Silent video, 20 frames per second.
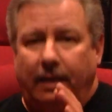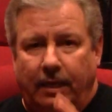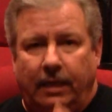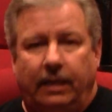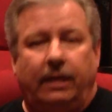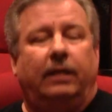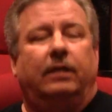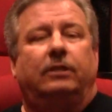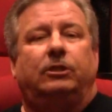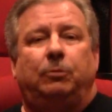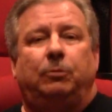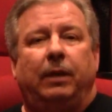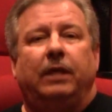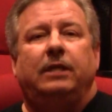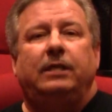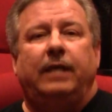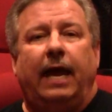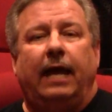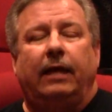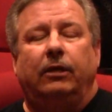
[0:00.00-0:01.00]
he is
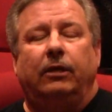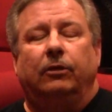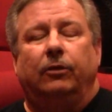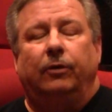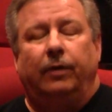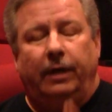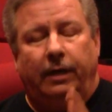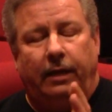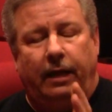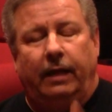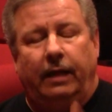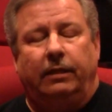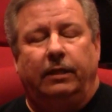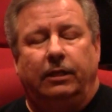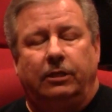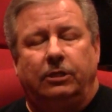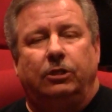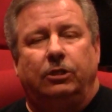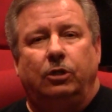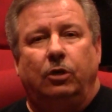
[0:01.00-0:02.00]
spectacular in it, and
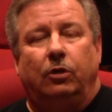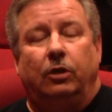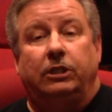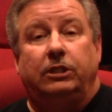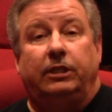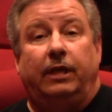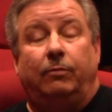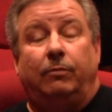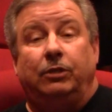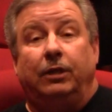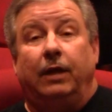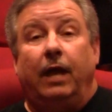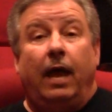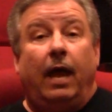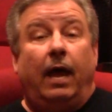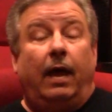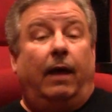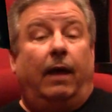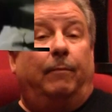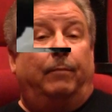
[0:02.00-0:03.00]
this is no exception.
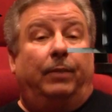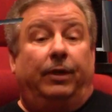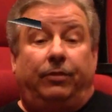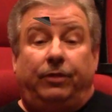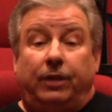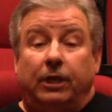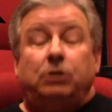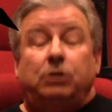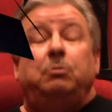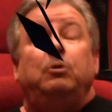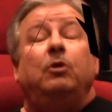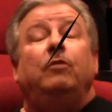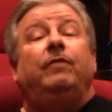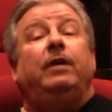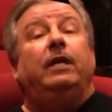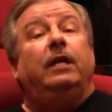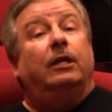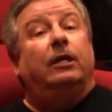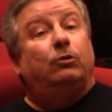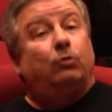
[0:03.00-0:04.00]
But this
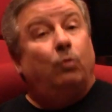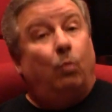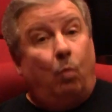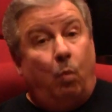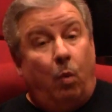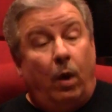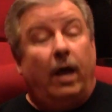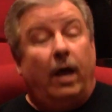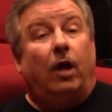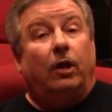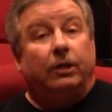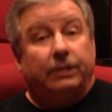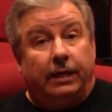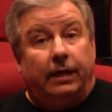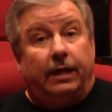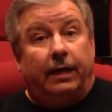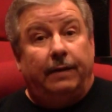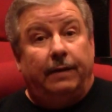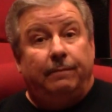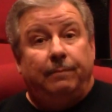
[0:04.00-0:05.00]
movie is well
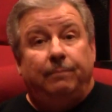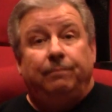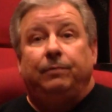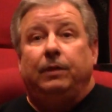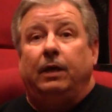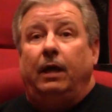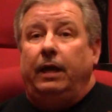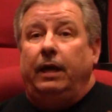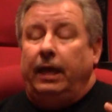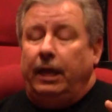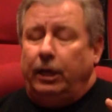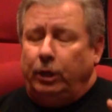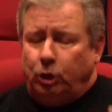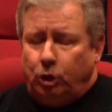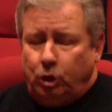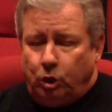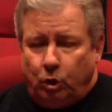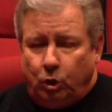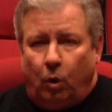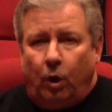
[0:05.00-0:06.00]
done,
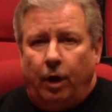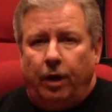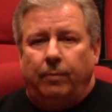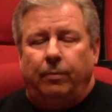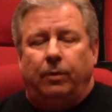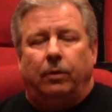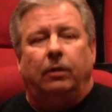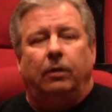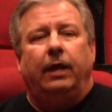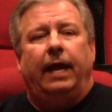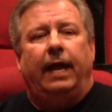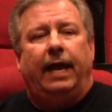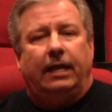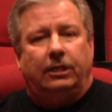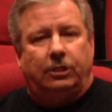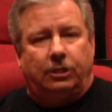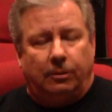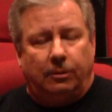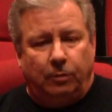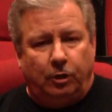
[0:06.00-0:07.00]
enjoyable,
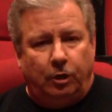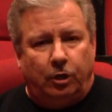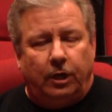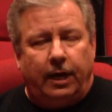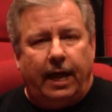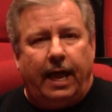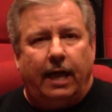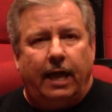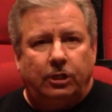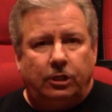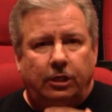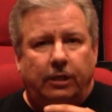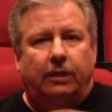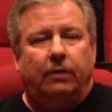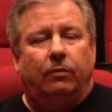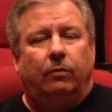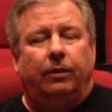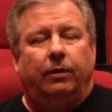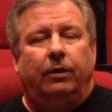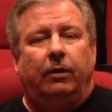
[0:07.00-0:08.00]
has some good action in
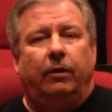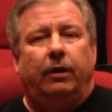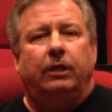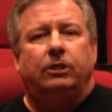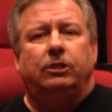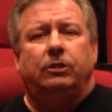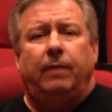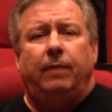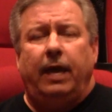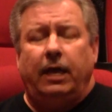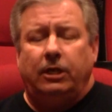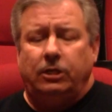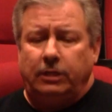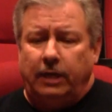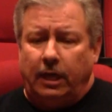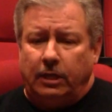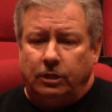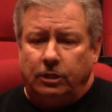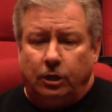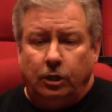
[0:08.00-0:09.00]
it when there is some action,
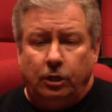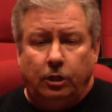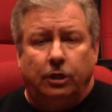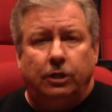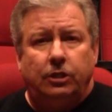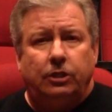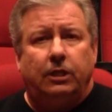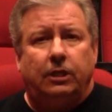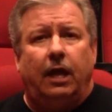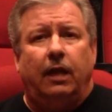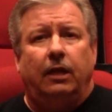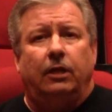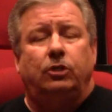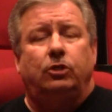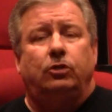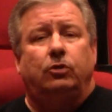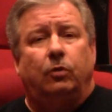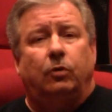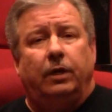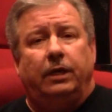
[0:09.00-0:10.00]
has a good solid
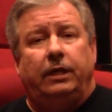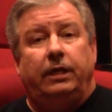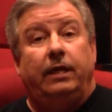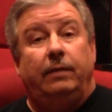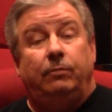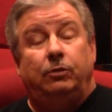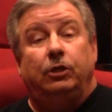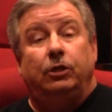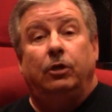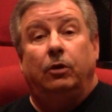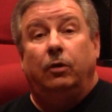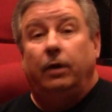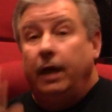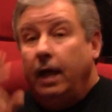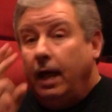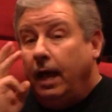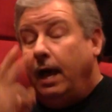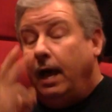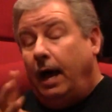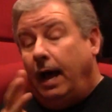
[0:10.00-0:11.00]
story, keeps you going.
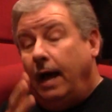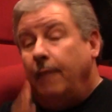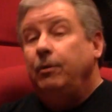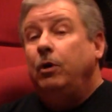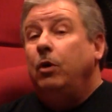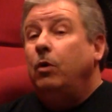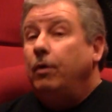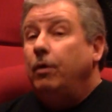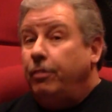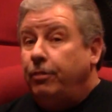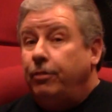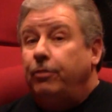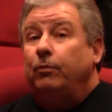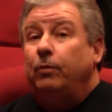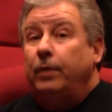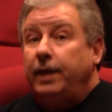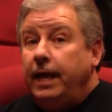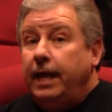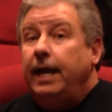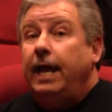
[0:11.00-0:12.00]
I'm going
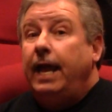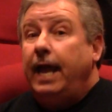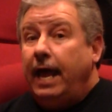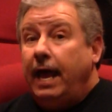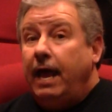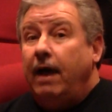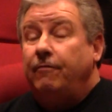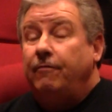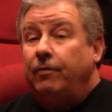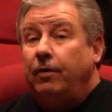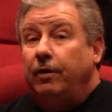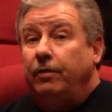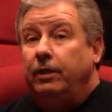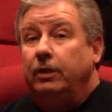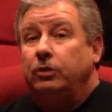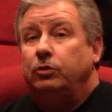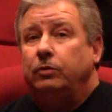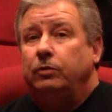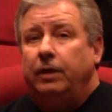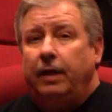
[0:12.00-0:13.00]
3.5 on
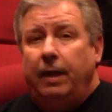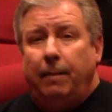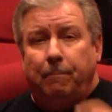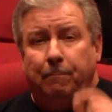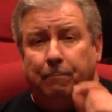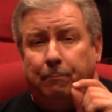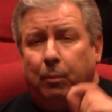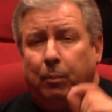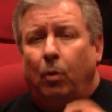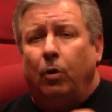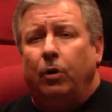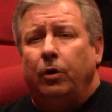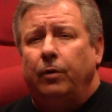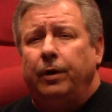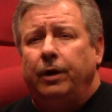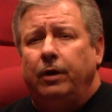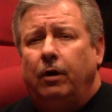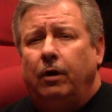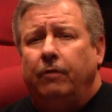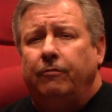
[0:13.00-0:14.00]
this one,
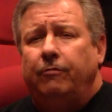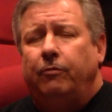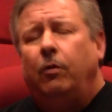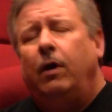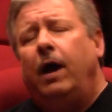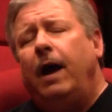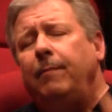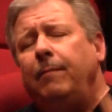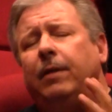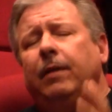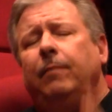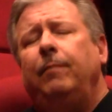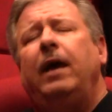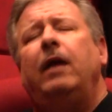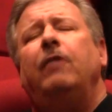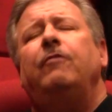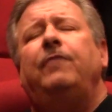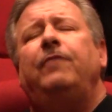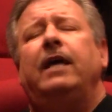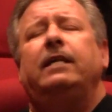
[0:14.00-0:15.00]
bordering on 4.
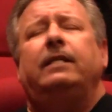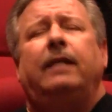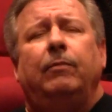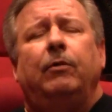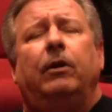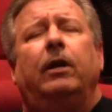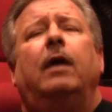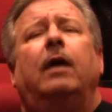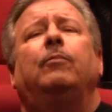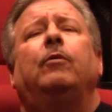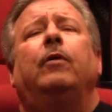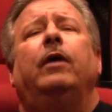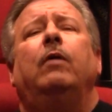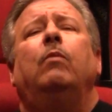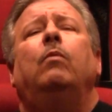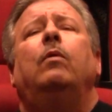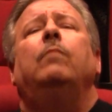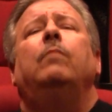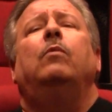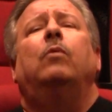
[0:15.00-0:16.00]
Matter of fact, I'm going to upgrade it
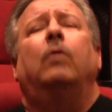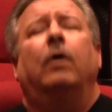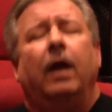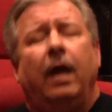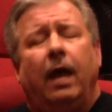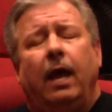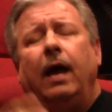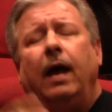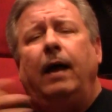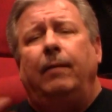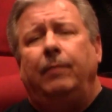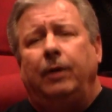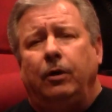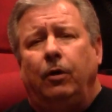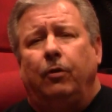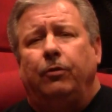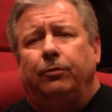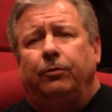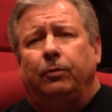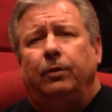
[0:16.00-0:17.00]
one more. I'm going to
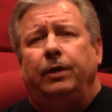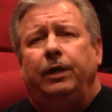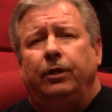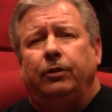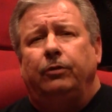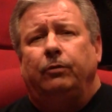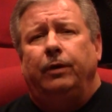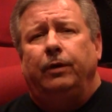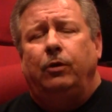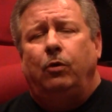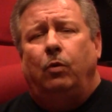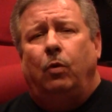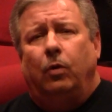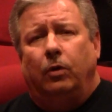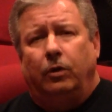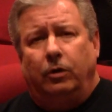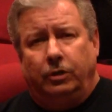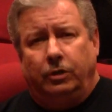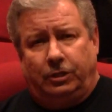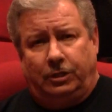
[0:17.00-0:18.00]
go 3
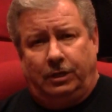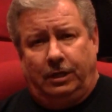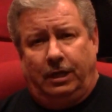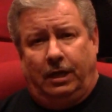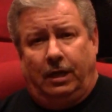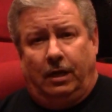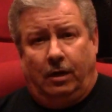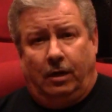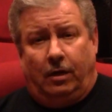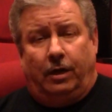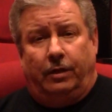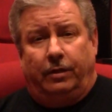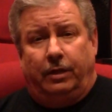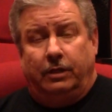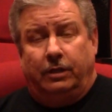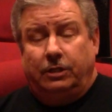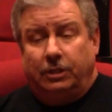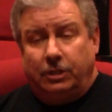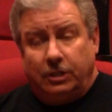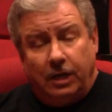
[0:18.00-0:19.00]
3/4 on
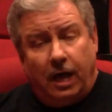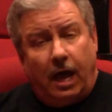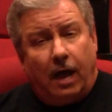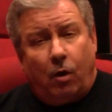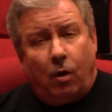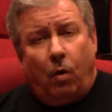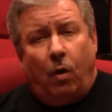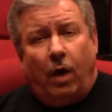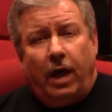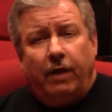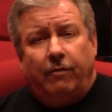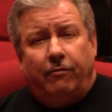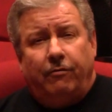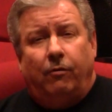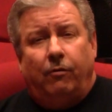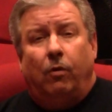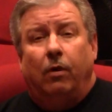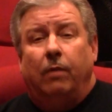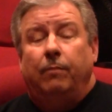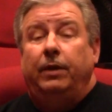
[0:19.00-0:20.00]
this. It's not quite a
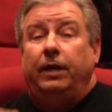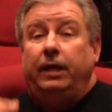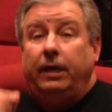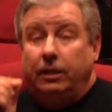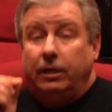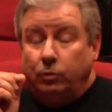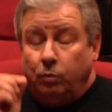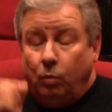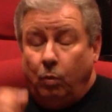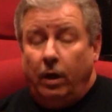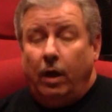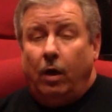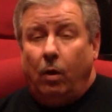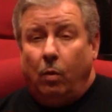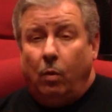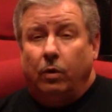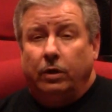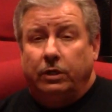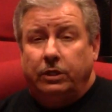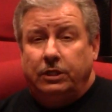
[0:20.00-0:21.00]
4, but it is well
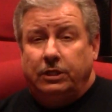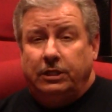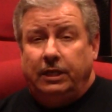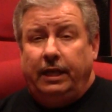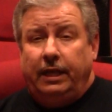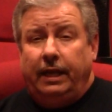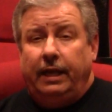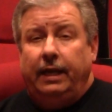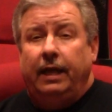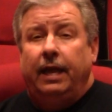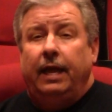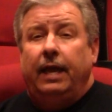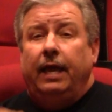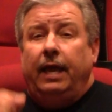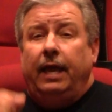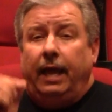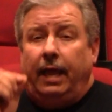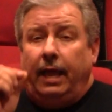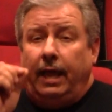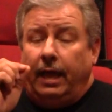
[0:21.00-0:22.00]
worth seeing,
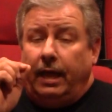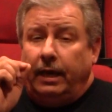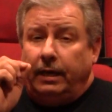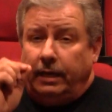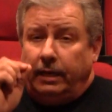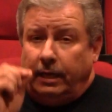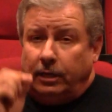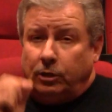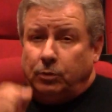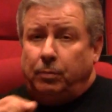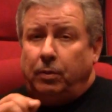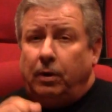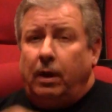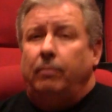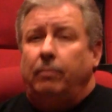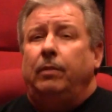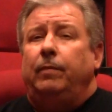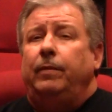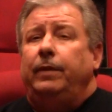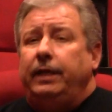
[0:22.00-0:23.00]
and it's
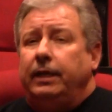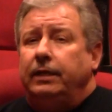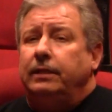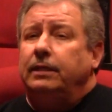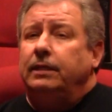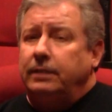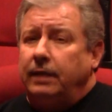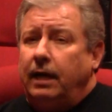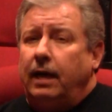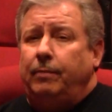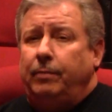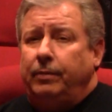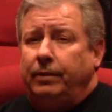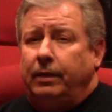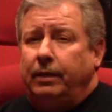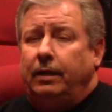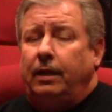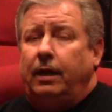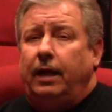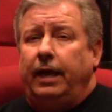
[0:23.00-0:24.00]
probably at the top of the
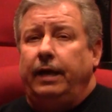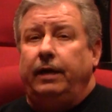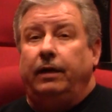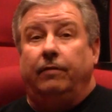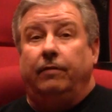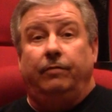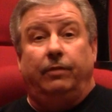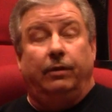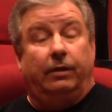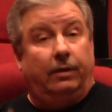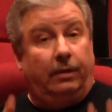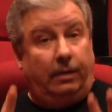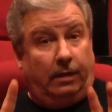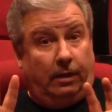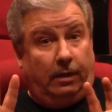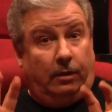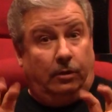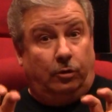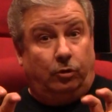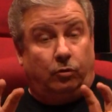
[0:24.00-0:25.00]
line of the
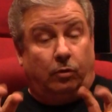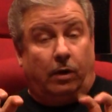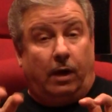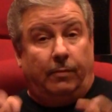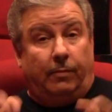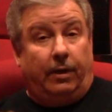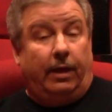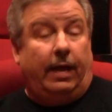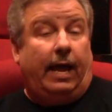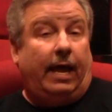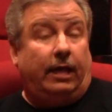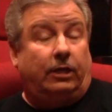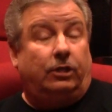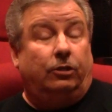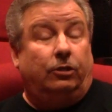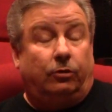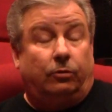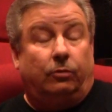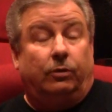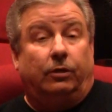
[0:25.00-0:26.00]
drama
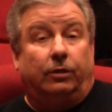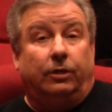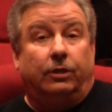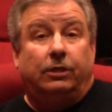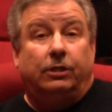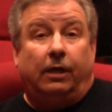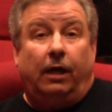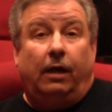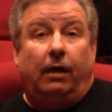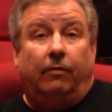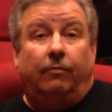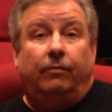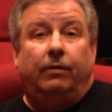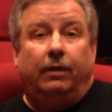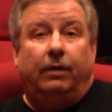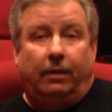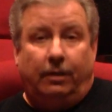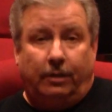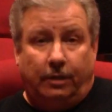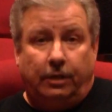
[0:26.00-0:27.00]
action thrillers of
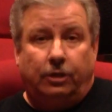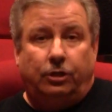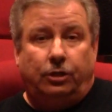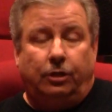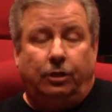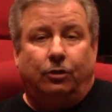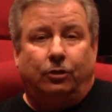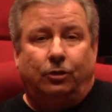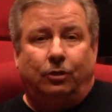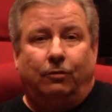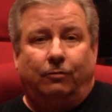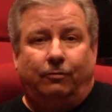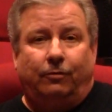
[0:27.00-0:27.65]
this year so